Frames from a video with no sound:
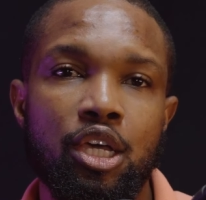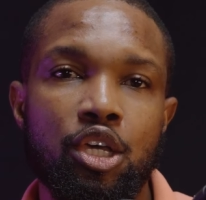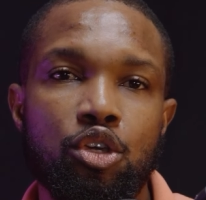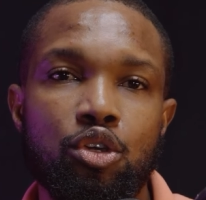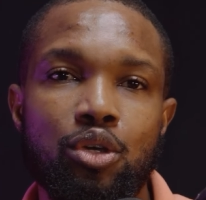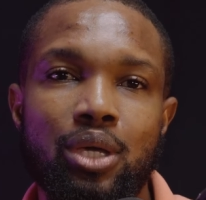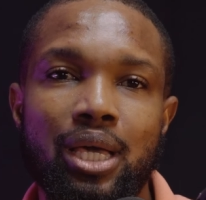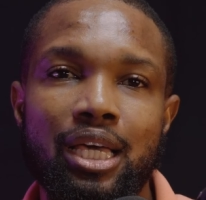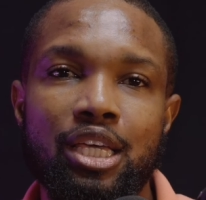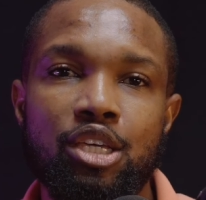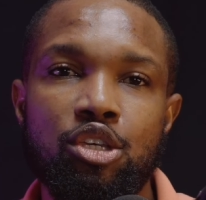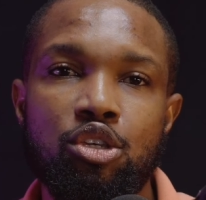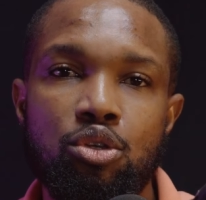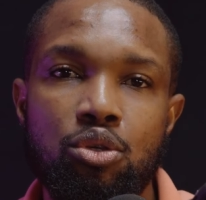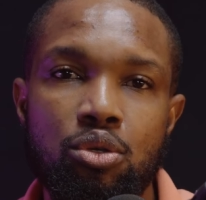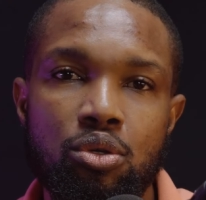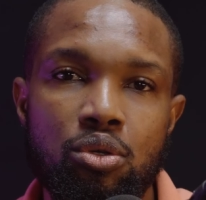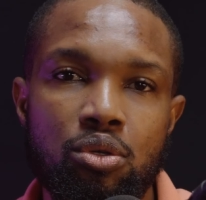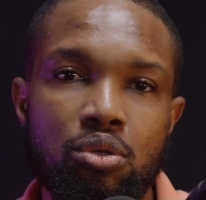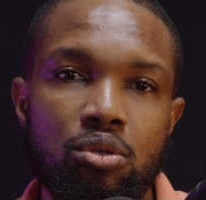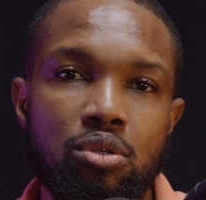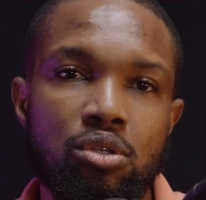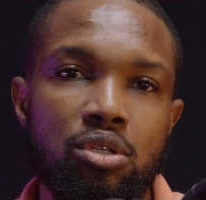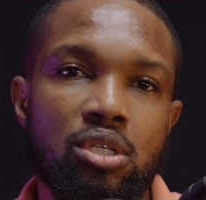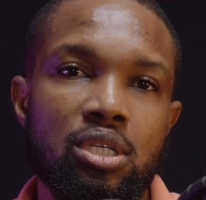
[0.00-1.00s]
You can
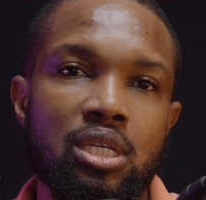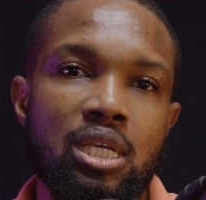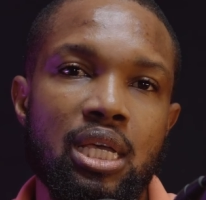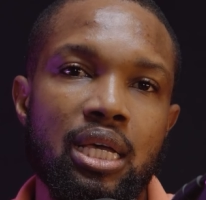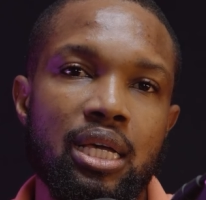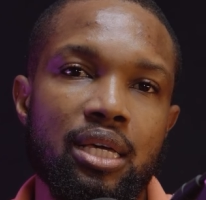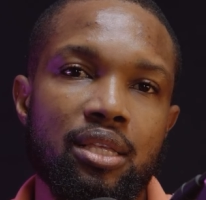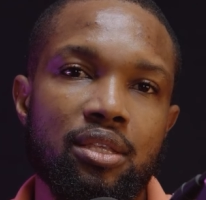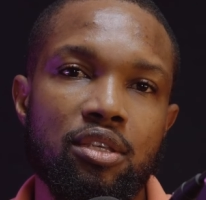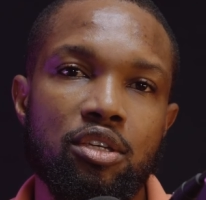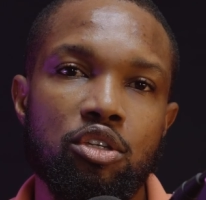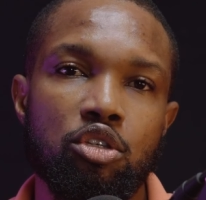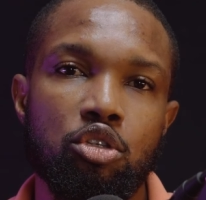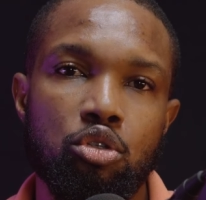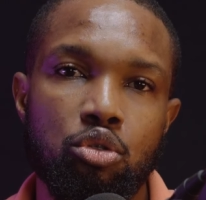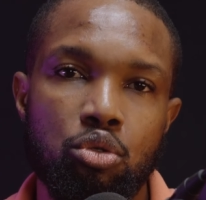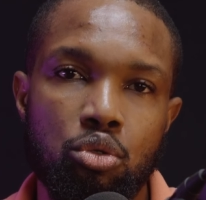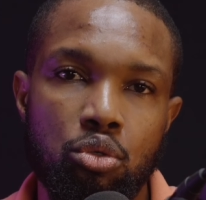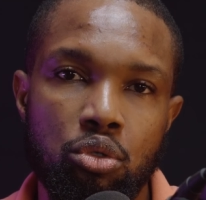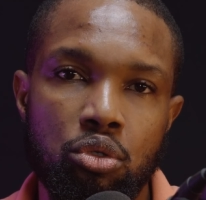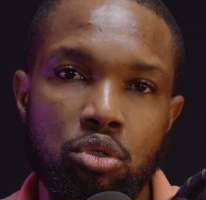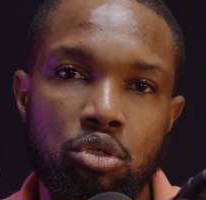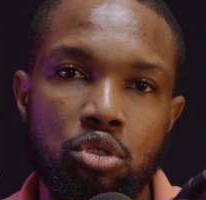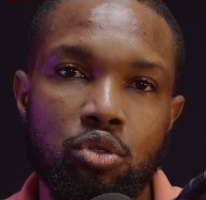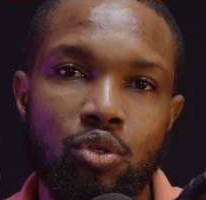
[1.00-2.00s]
use these
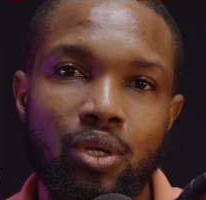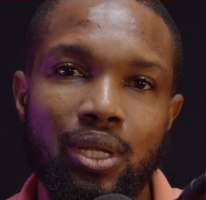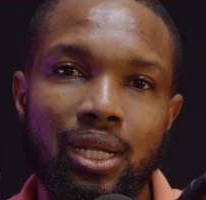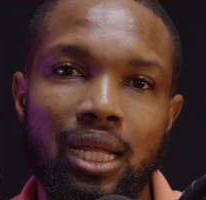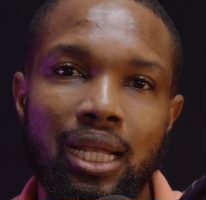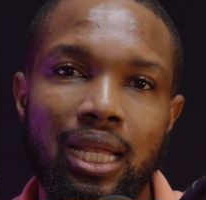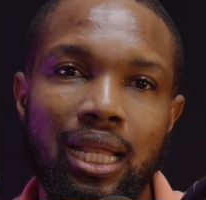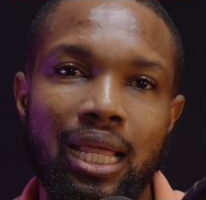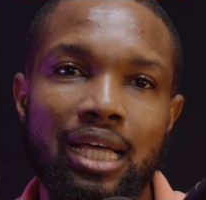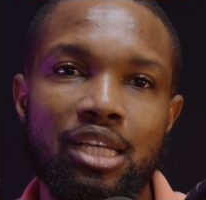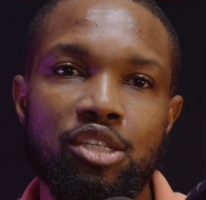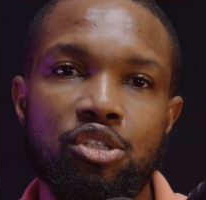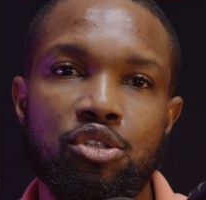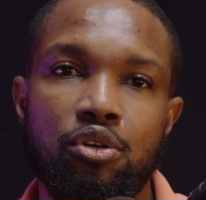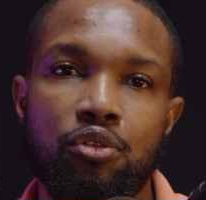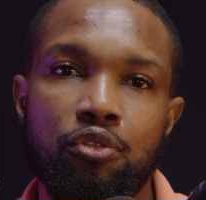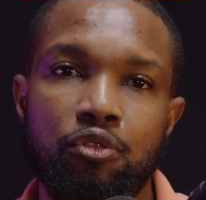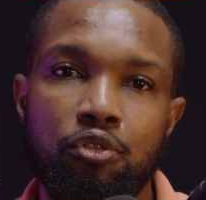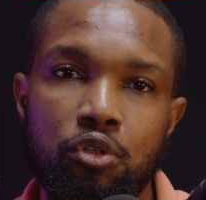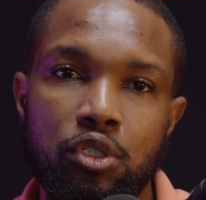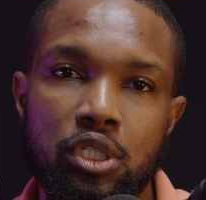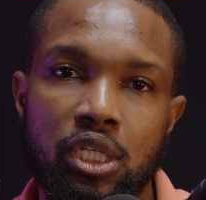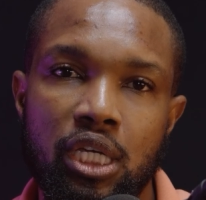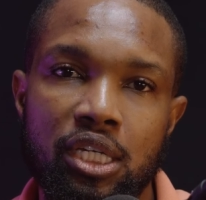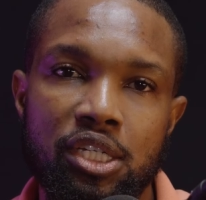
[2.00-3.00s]
tools to analyze your
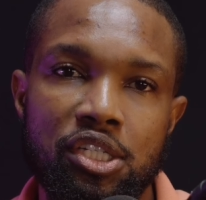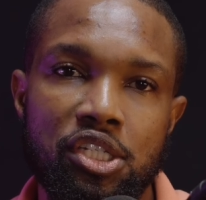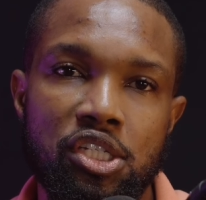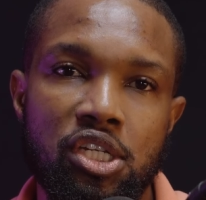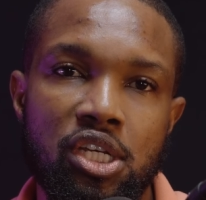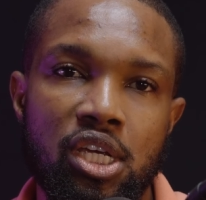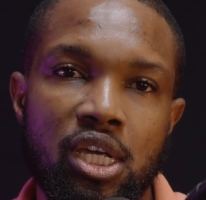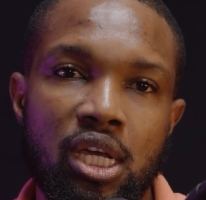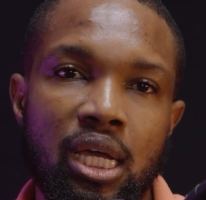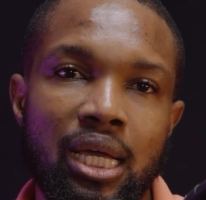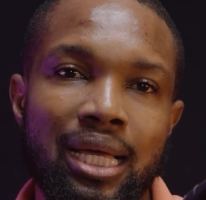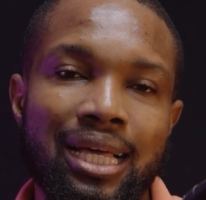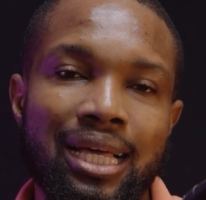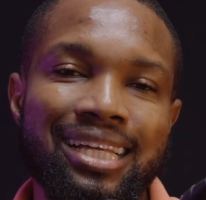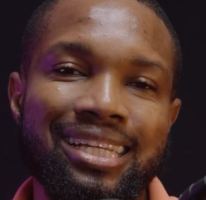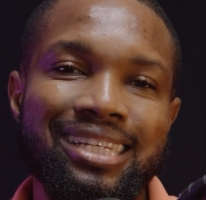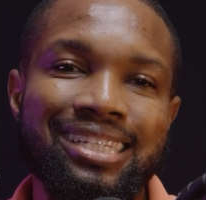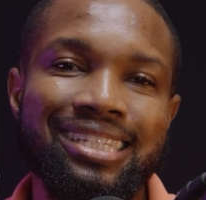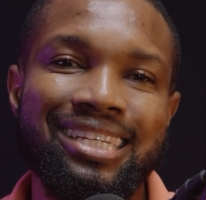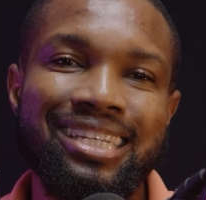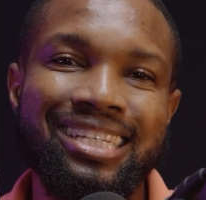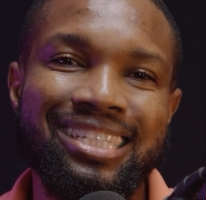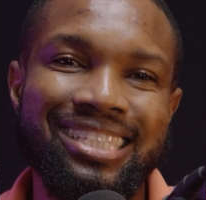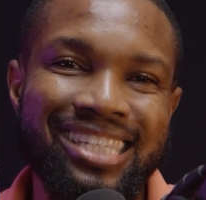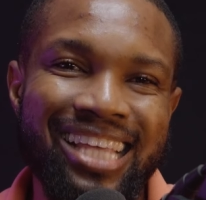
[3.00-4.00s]
footage,
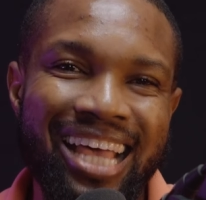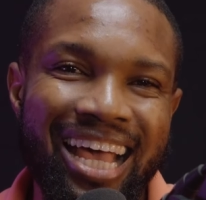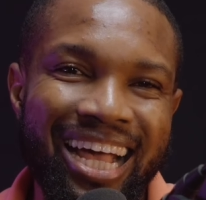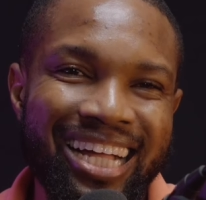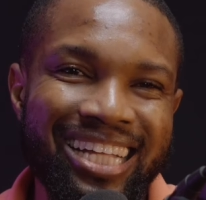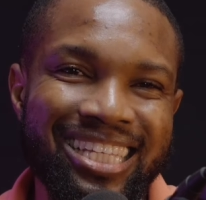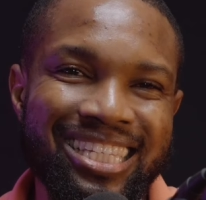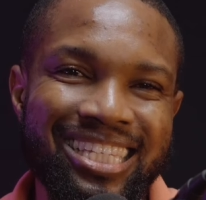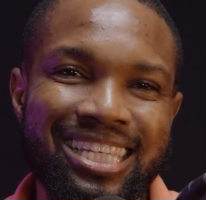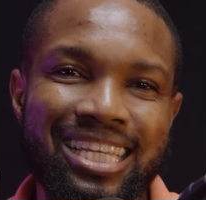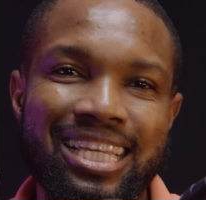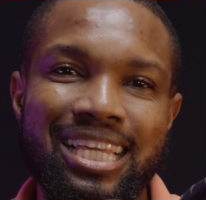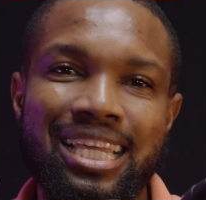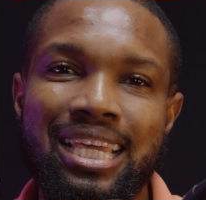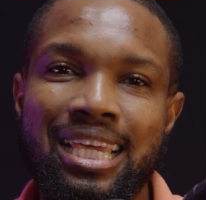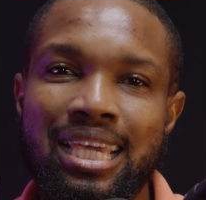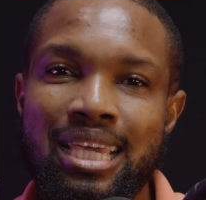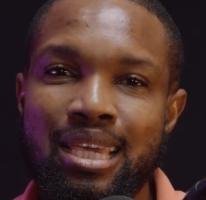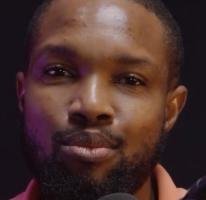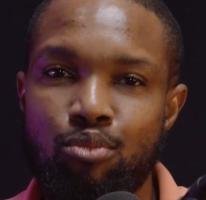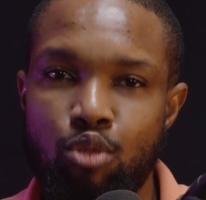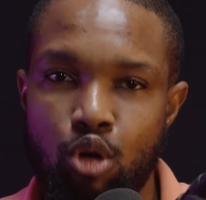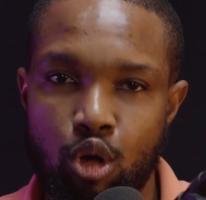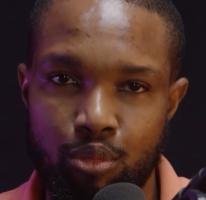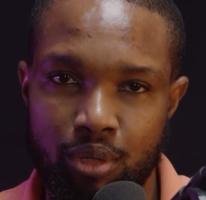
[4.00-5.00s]
detect
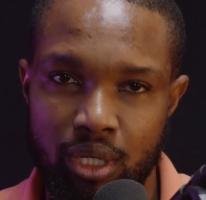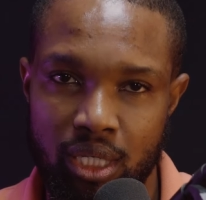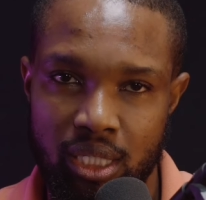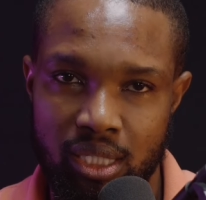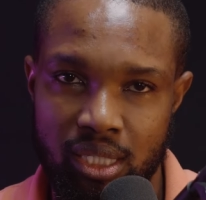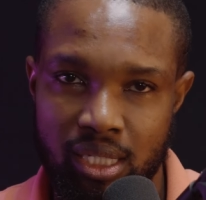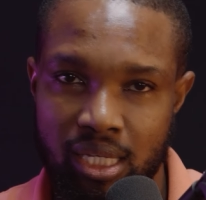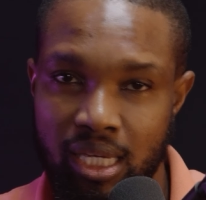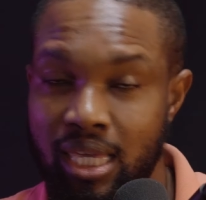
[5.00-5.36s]
key moments.